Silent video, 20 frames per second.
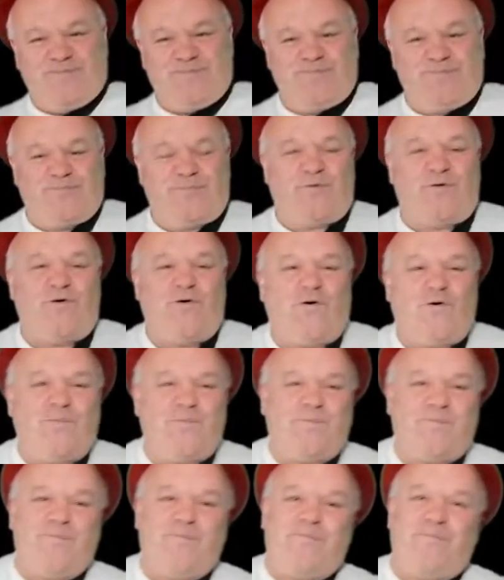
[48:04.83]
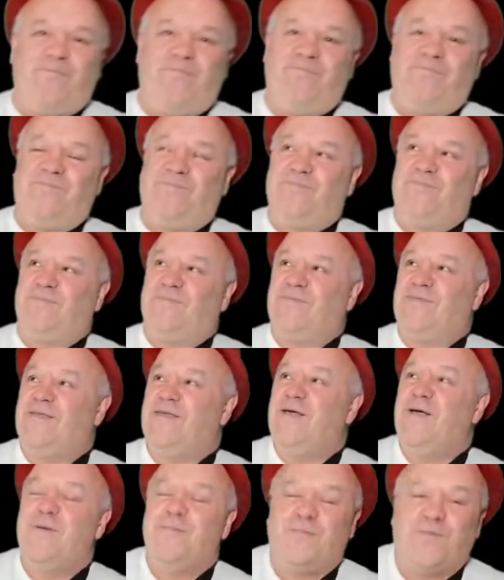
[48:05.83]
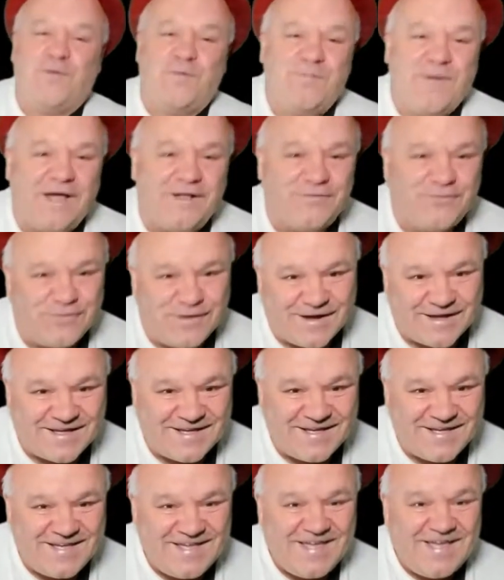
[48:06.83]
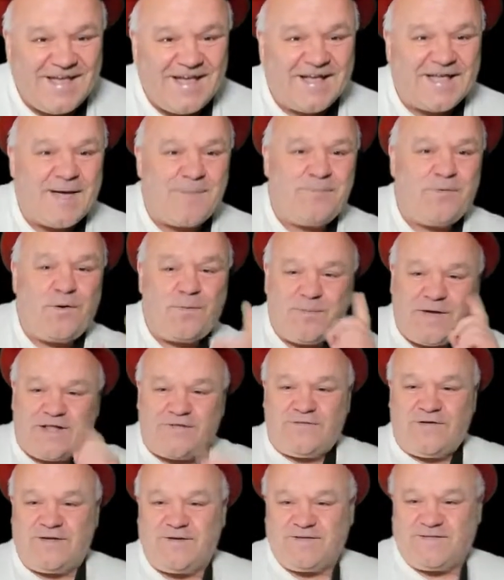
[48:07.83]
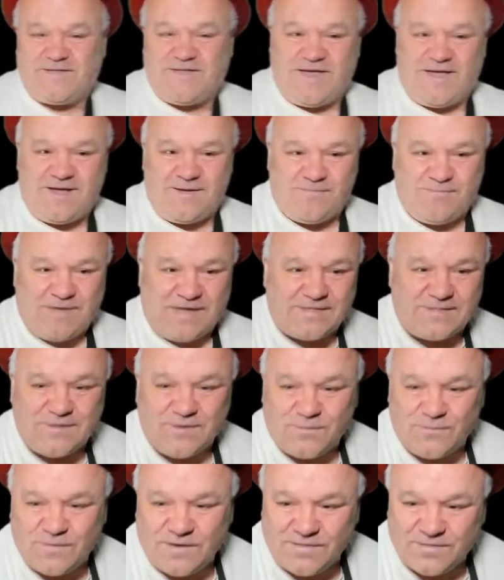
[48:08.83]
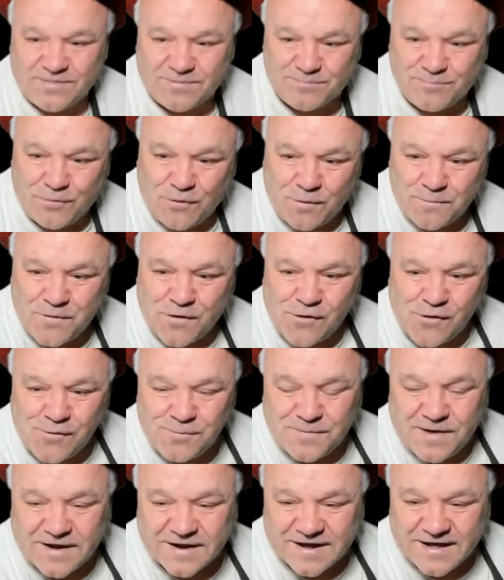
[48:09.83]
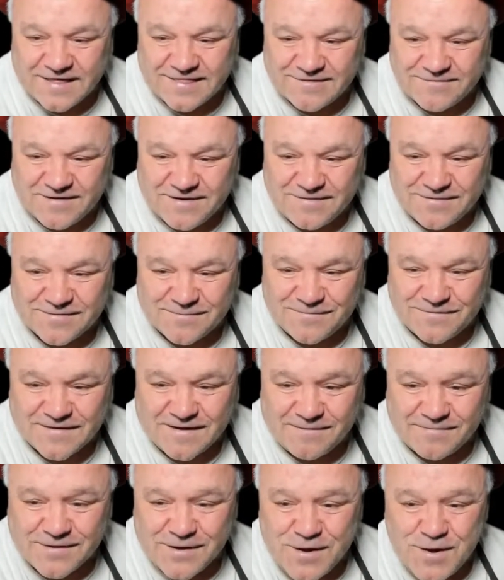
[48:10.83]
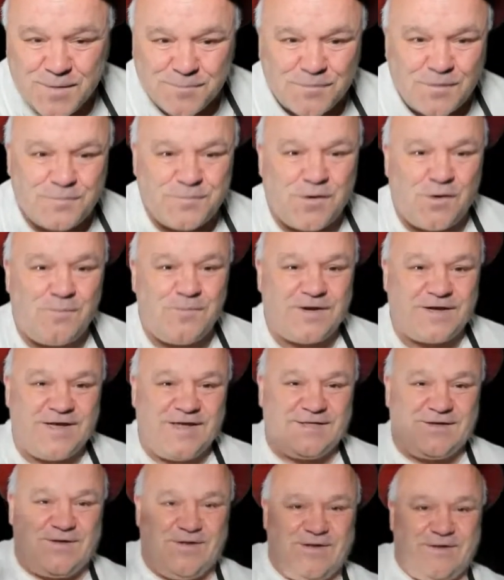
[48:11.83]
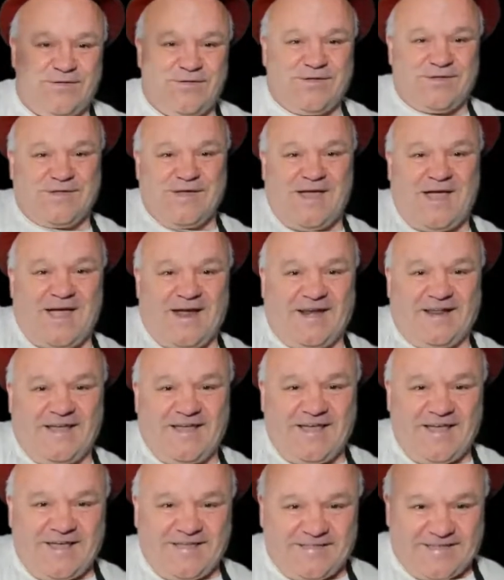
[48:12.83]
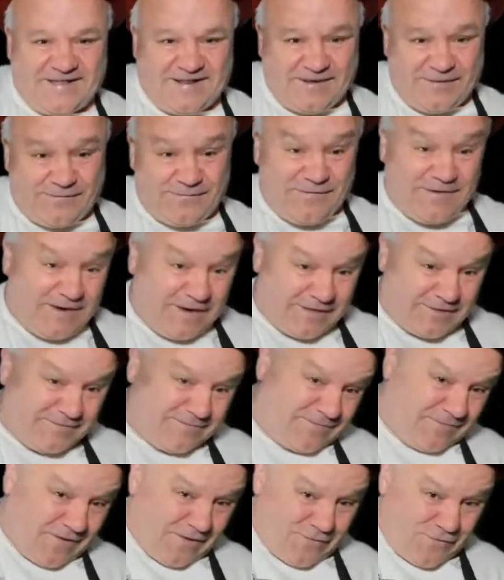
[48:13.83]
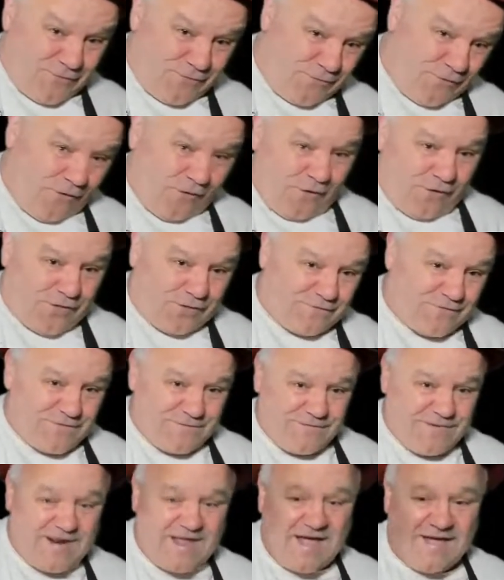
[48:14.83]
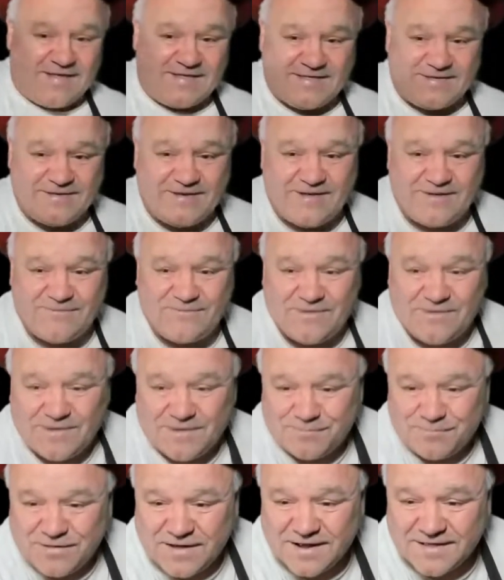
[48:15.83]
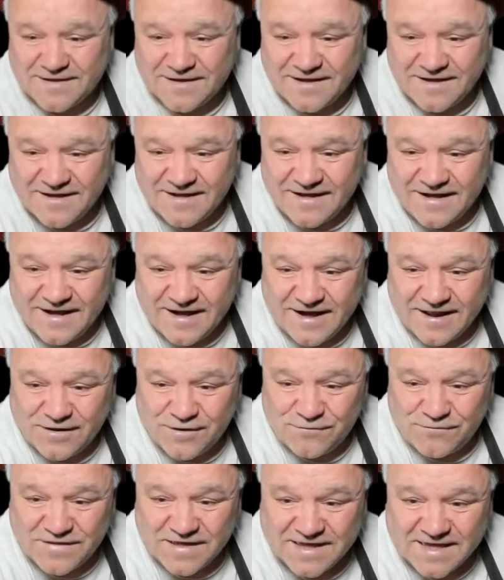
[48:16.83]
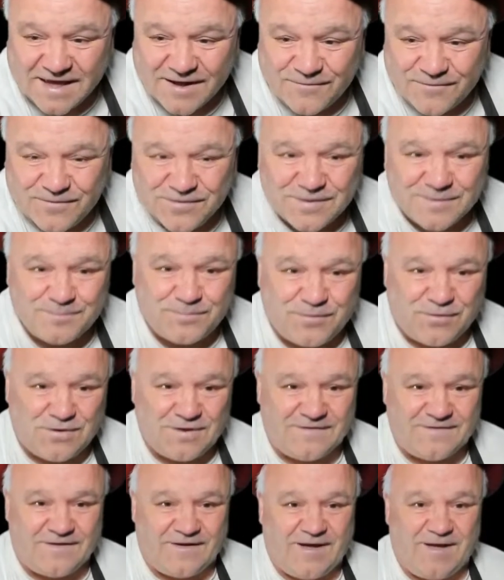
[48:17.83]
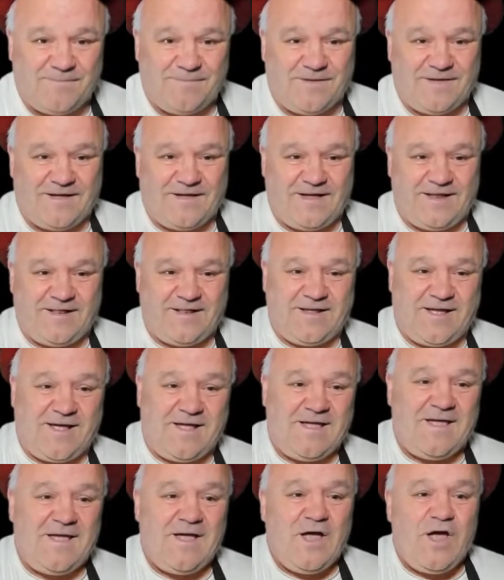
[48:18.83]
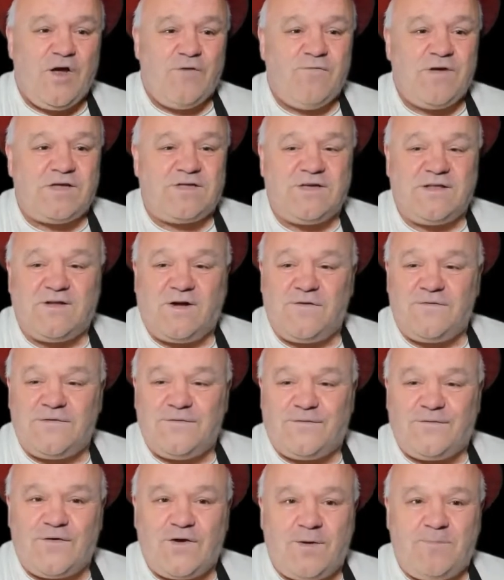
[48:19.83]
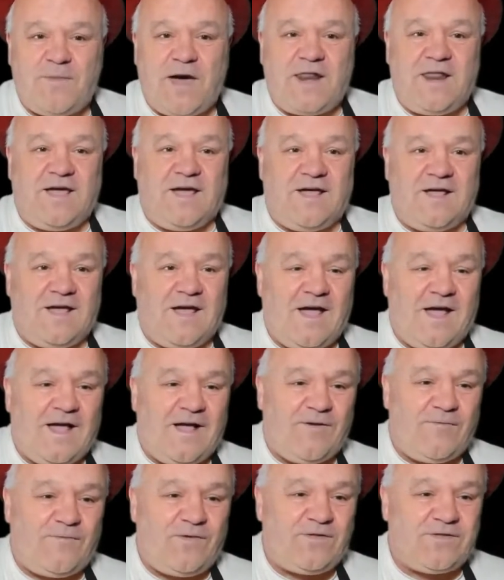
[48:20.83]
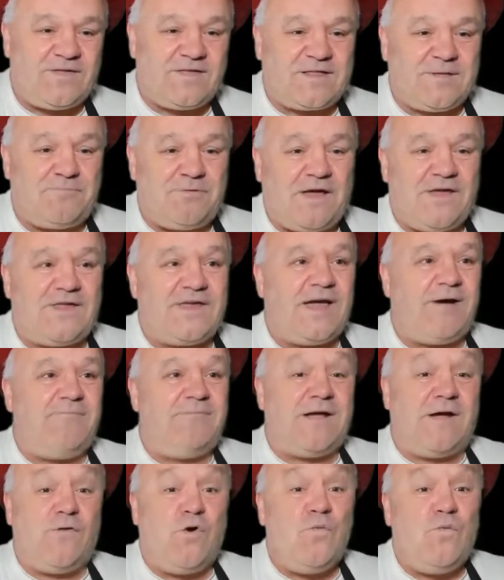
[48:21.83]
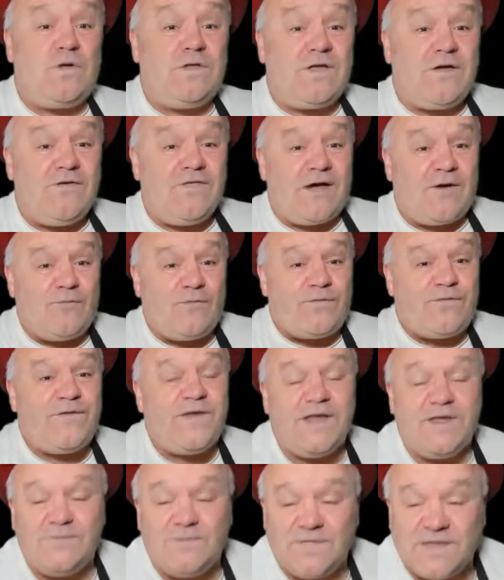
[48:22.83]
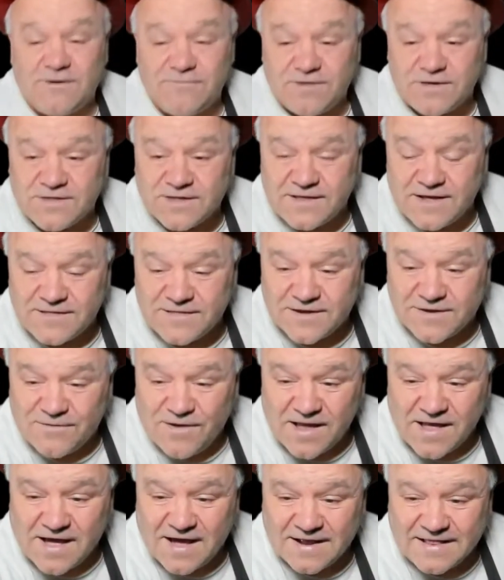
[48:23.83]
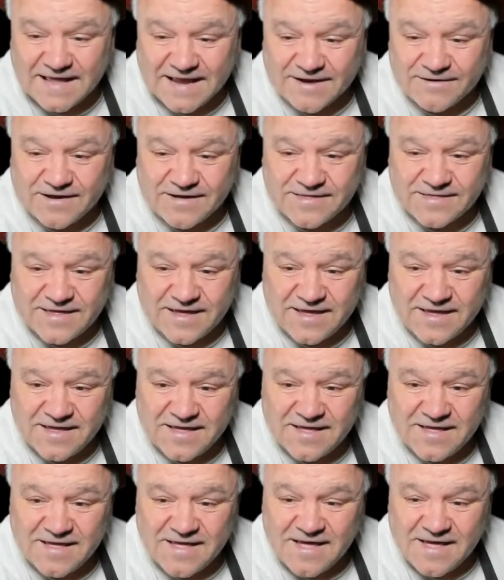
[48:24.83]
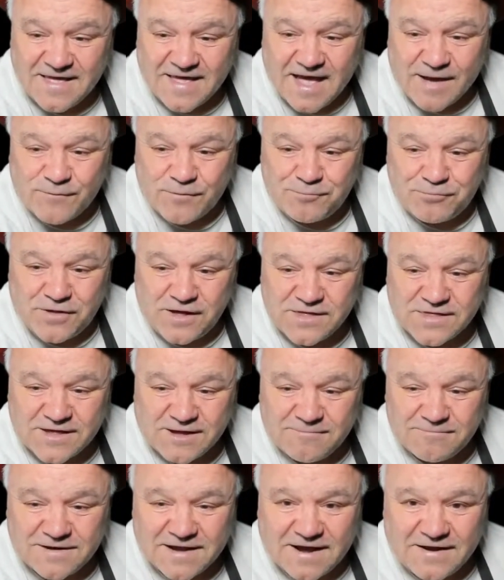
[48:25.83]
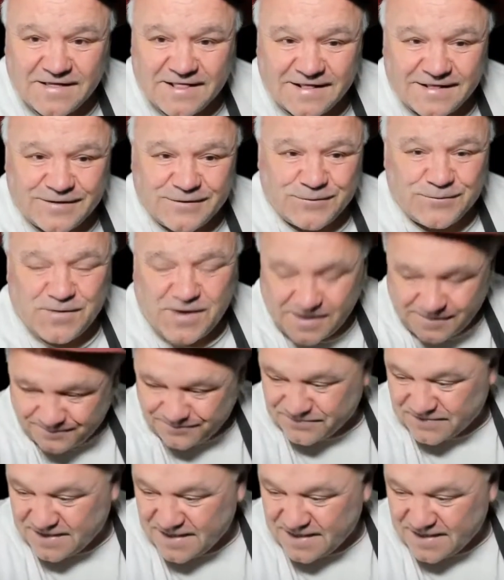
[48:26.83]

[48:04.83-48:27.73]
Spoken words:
Port Patrick. I get Port Patrick mixed up with Port Mahomet, Catherine, sometimes. Port Mahomet is on the other side. It's a little village north of Inverness where I played a lovely gig once upon a time. And Richard over in Fir Manor wants us to play Shout 'em Down. We'll do that. We'll finish with that, Richard. That's a great idea, actually. Yeah, we'll play Shout 'em Down in a little while.